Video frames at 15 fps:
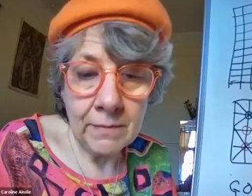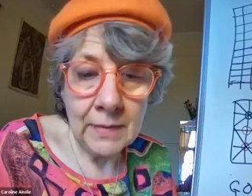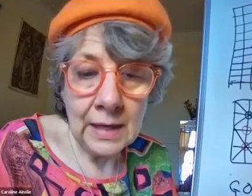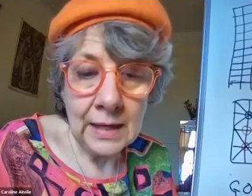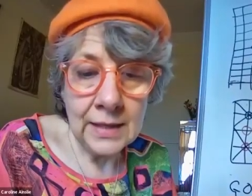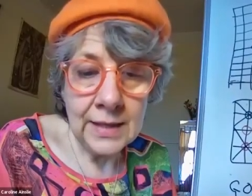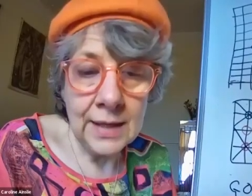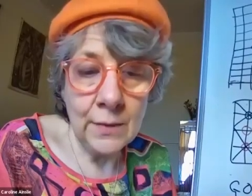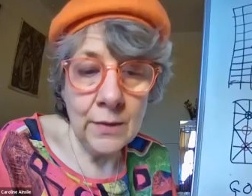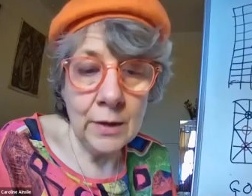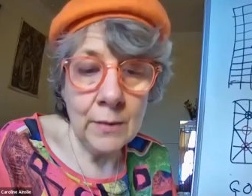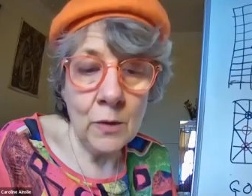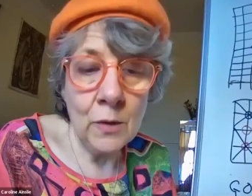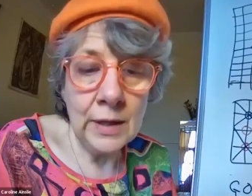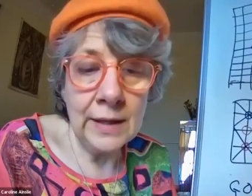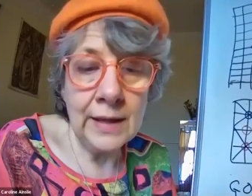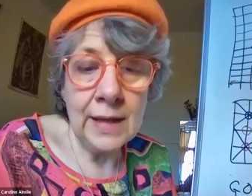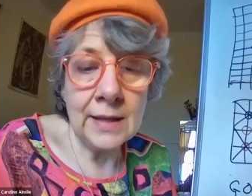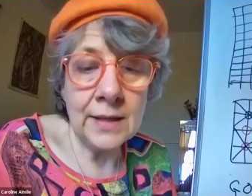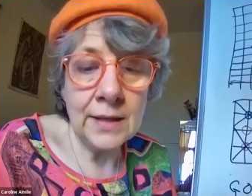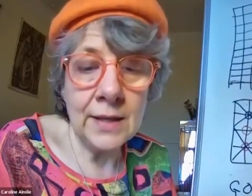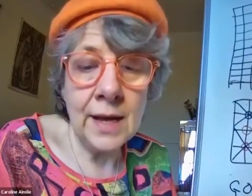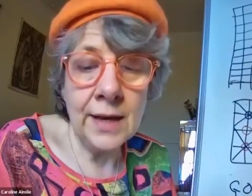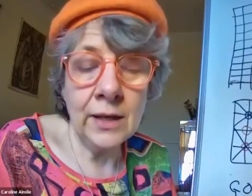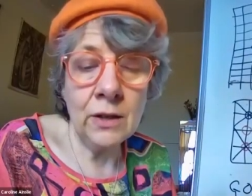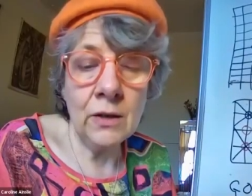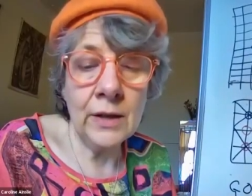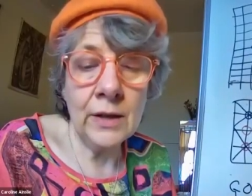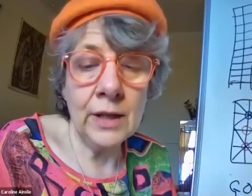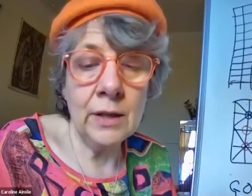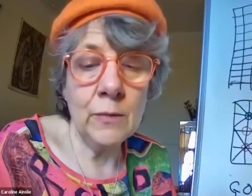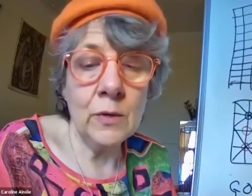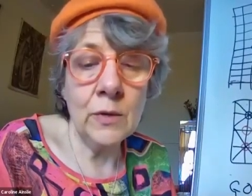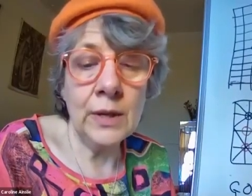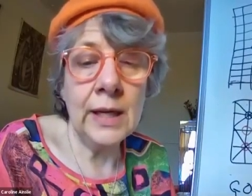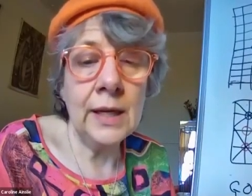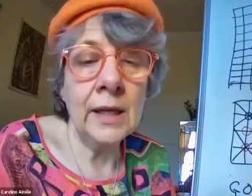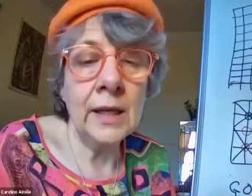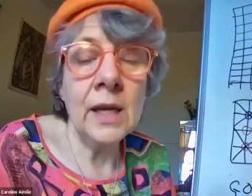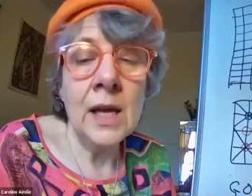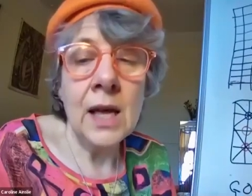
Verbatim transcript: See you in the morning. That's nine o'clock in the morning.